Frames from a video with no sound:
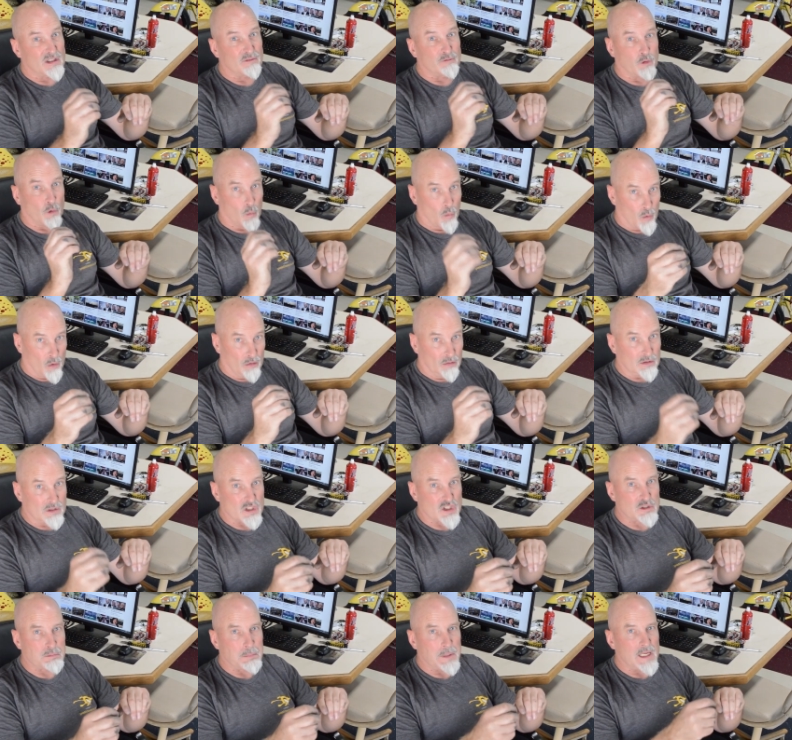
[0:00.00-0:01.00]
for World of
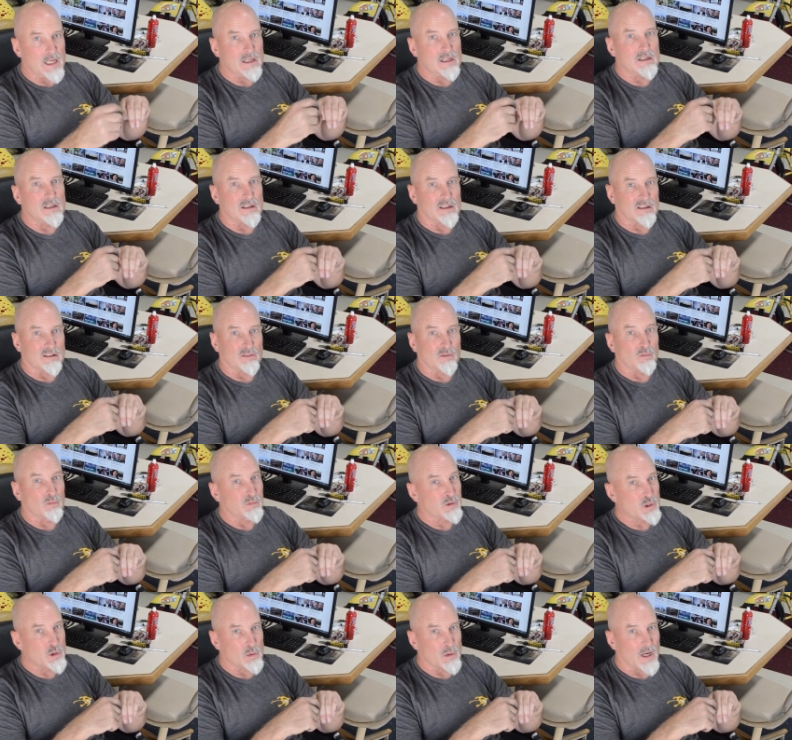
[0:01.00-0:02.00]
Speed in
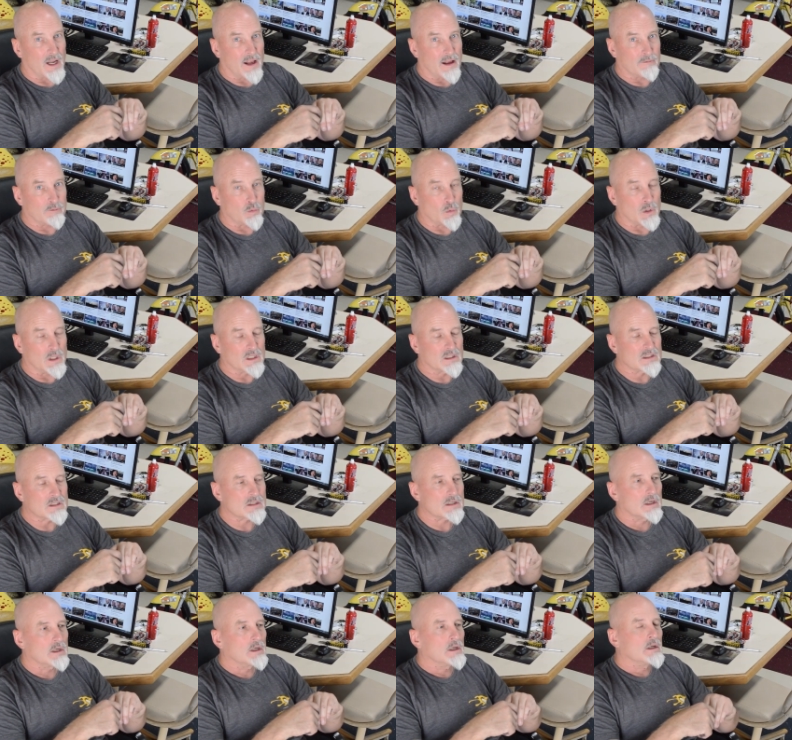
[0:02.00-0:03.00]
2.5 weeks.
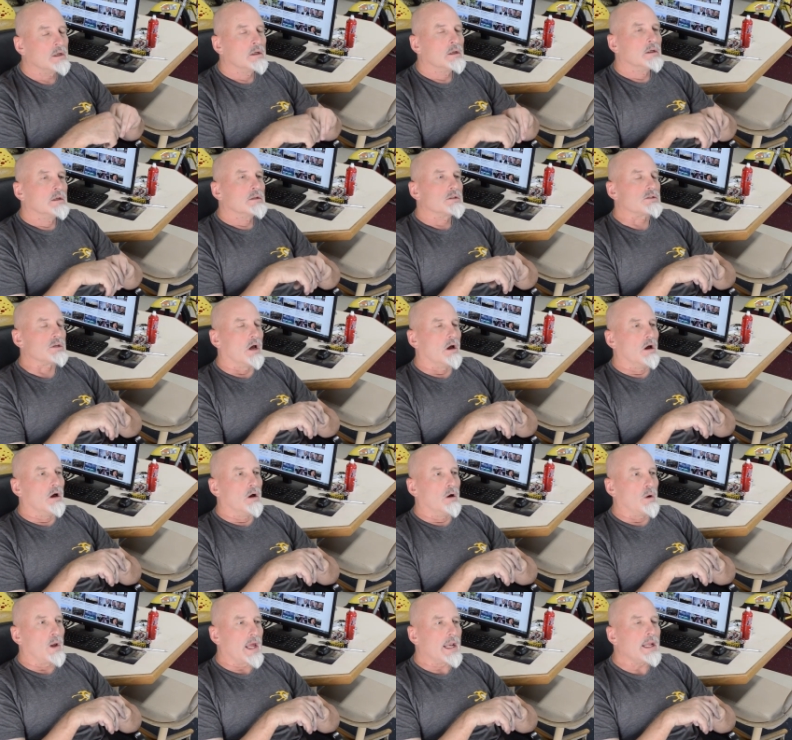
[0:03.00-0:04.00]

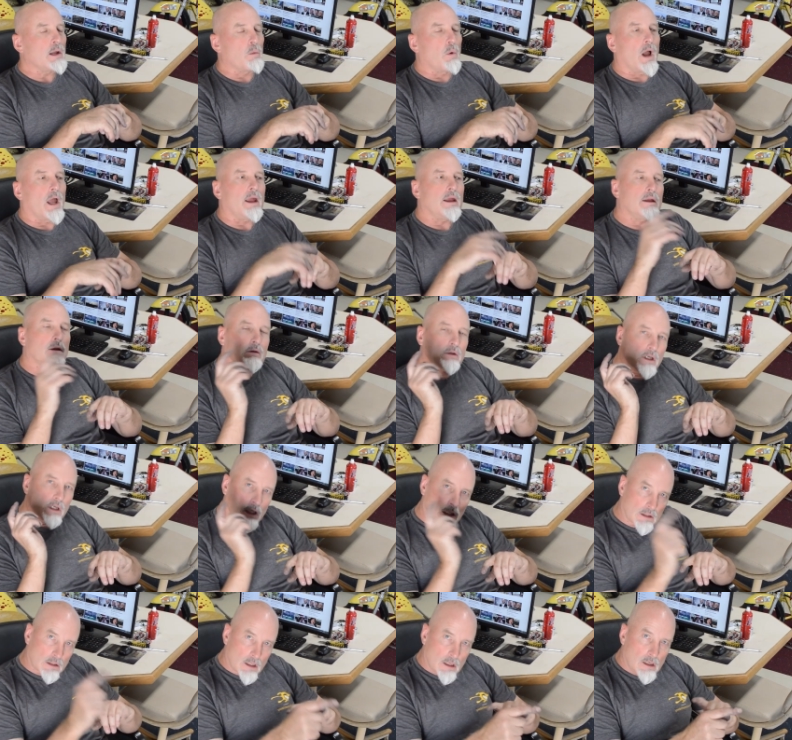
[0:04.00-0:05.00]
So anyway, going to
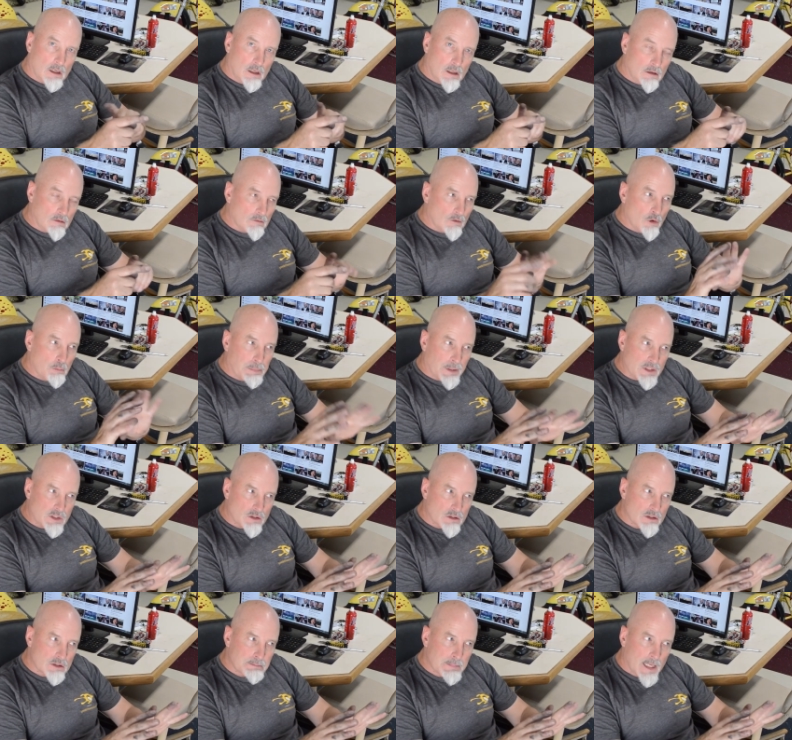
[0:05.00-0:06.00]
get the new
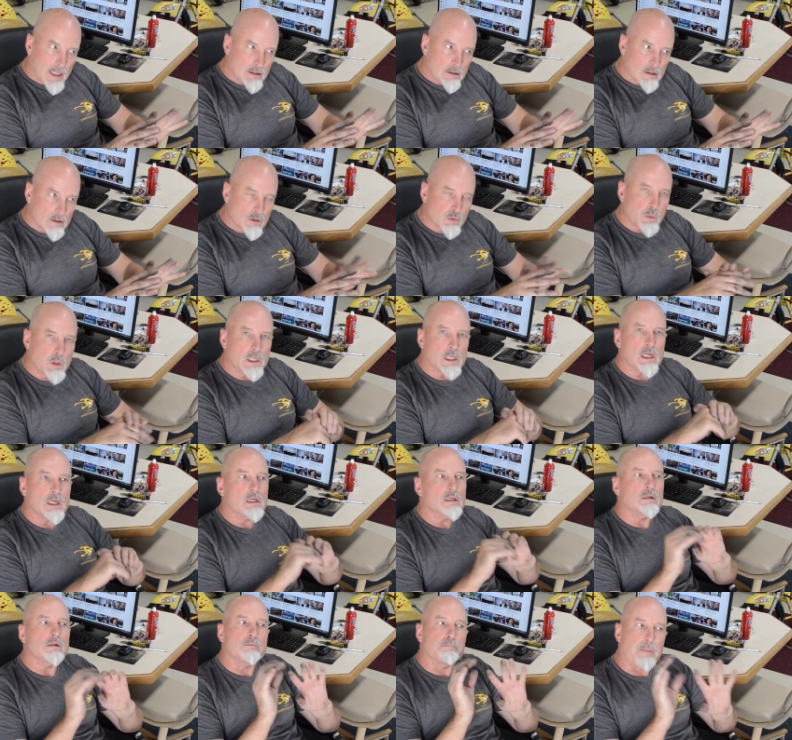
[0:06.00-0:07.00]
pistons made this
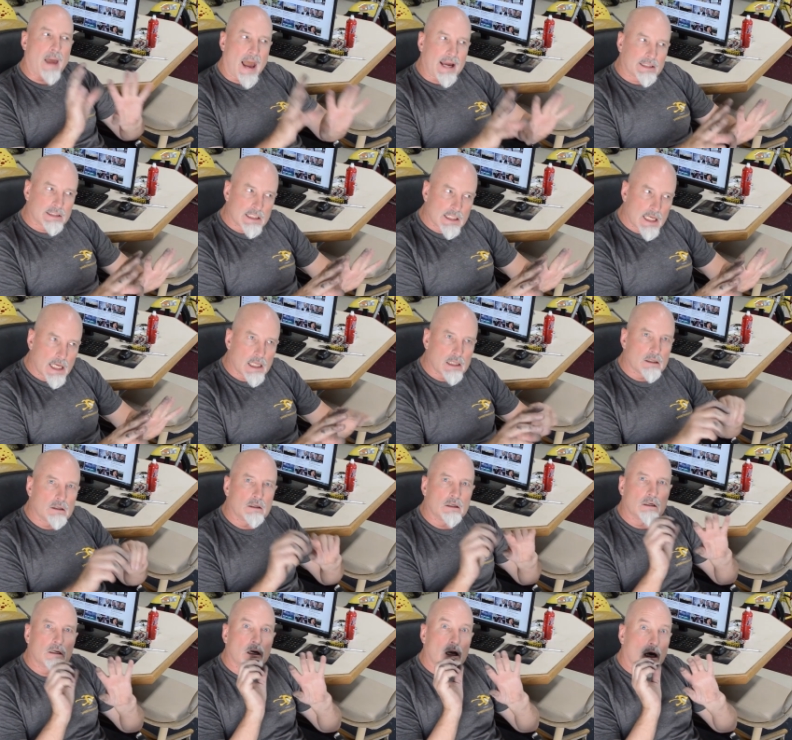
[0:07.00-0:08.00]
weekend, back
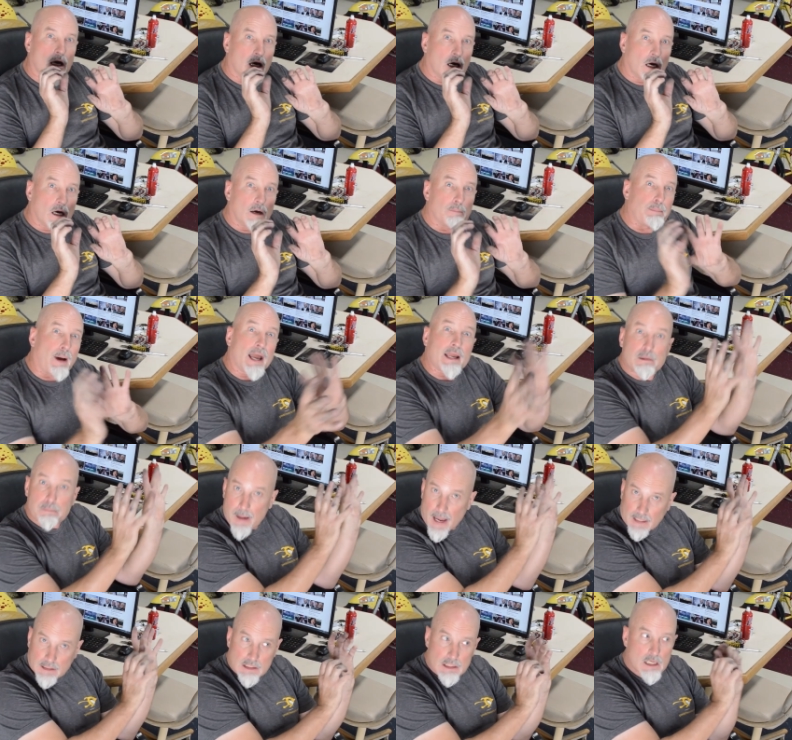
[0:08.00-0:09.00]
together, bike
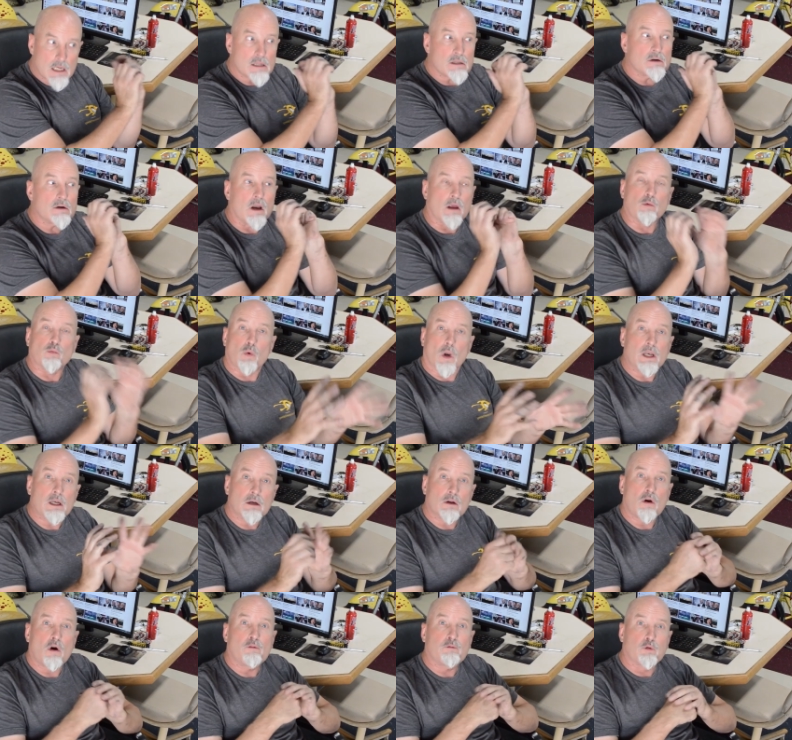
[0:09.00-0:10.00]
back together, and ready
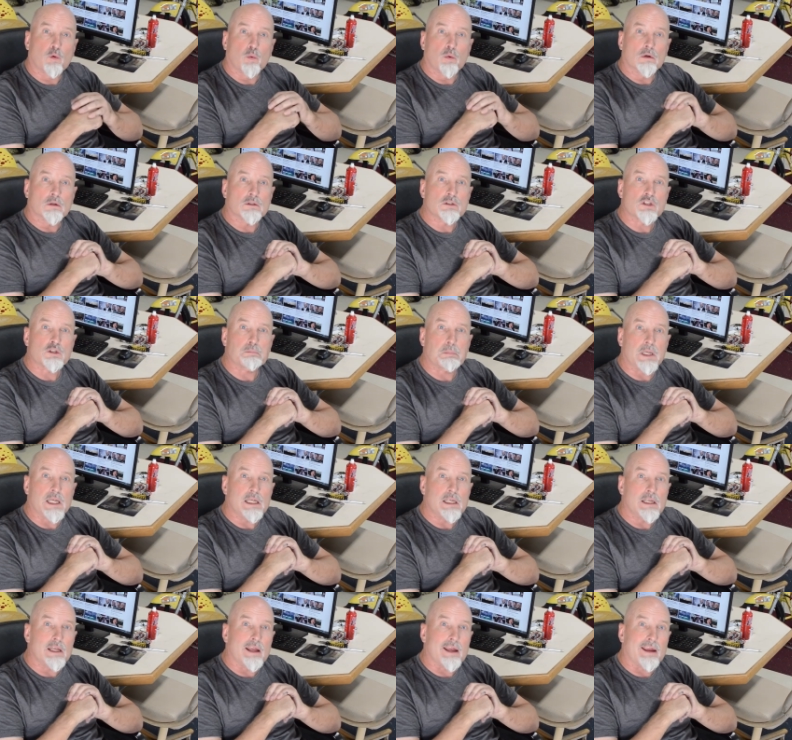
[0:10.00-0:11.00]
to go for World of
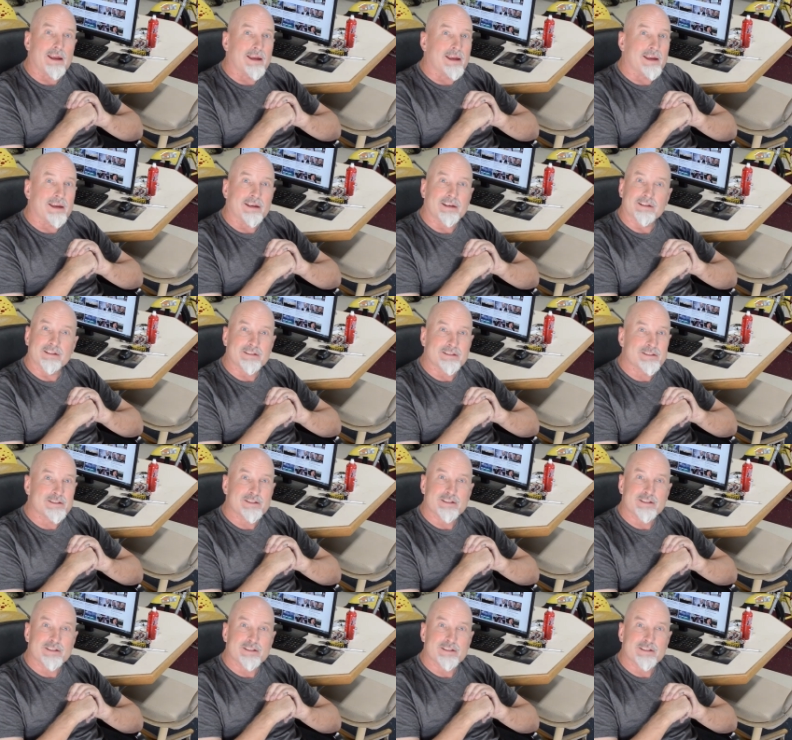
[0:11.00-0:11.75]
Speed. And